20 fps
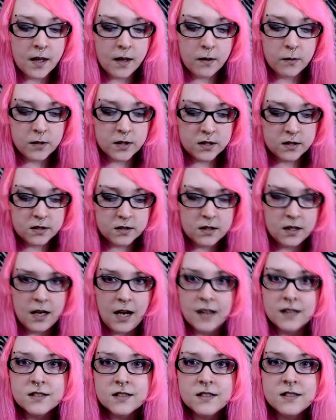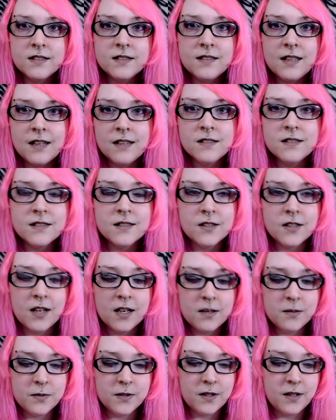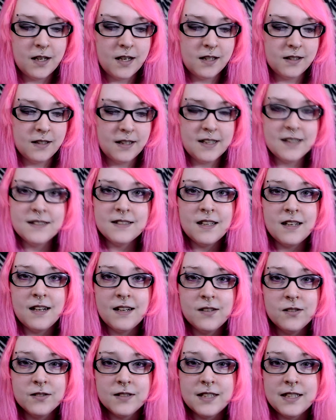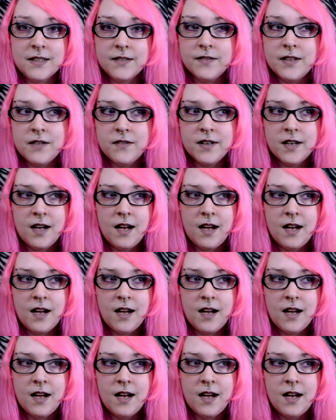which actually sounds incredible. And like I said, I don't think I've ever